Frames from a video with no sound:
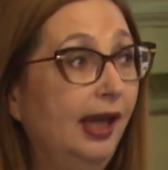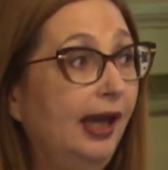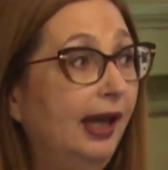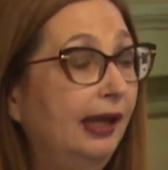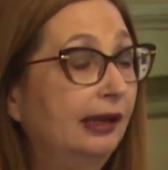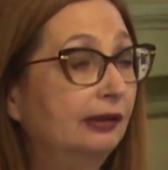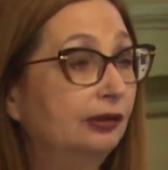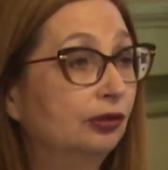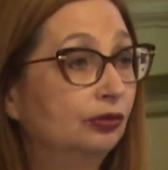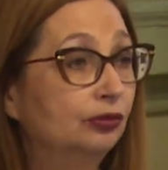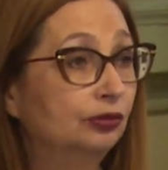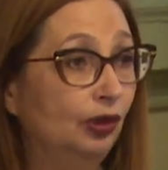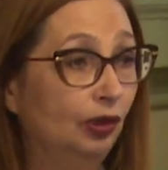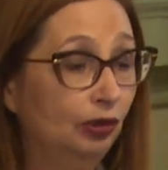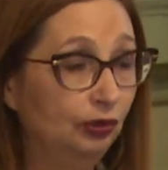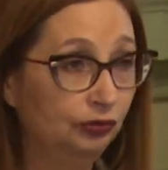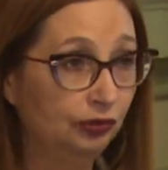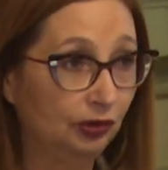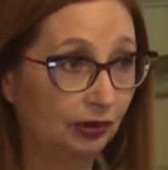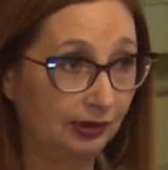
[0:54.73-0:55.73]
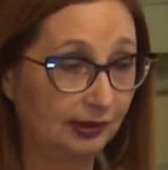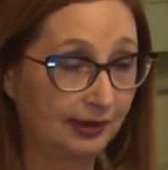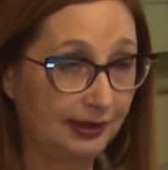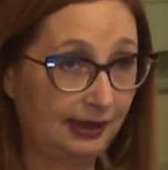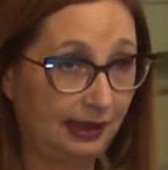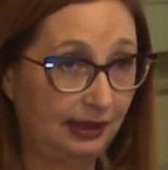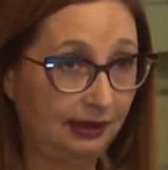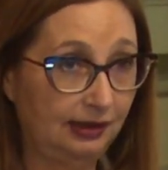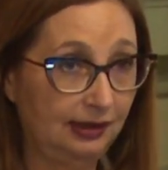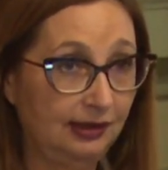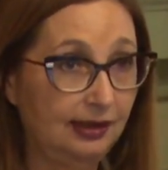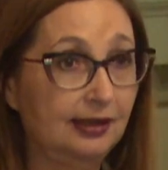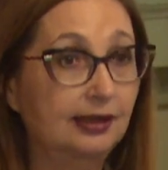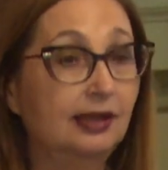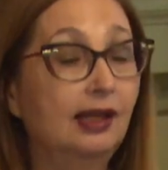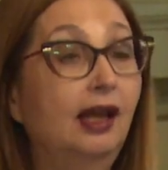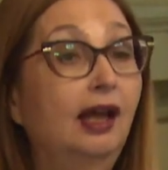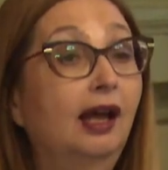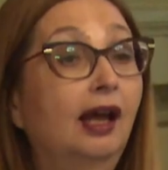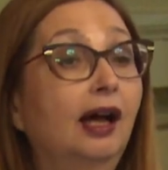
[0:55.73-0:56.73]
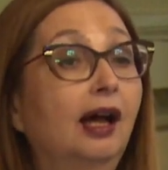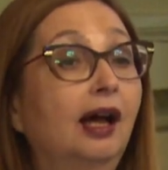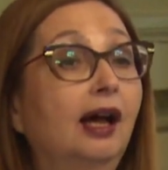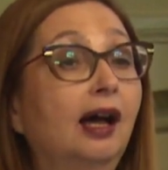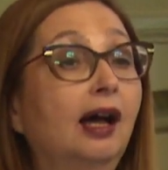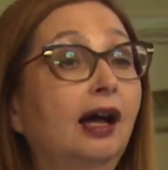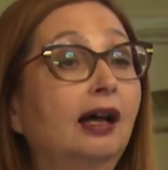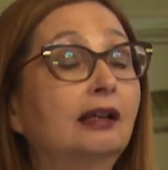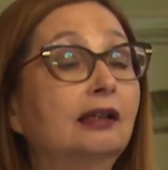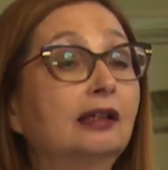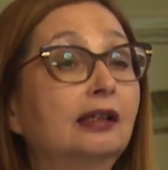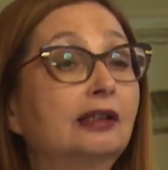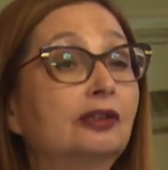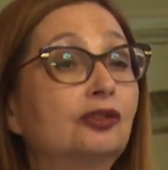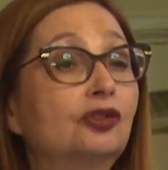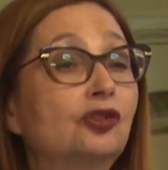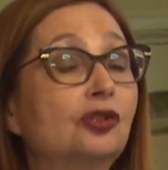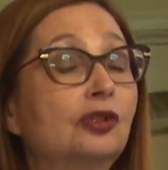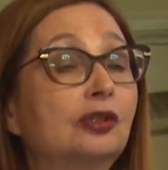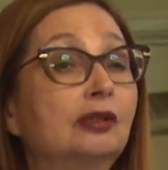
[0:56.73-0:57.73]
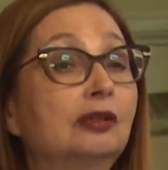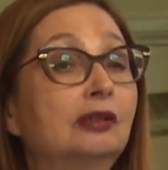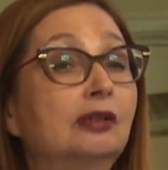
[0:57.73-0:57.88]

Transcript: and on doctoral studies, I lecture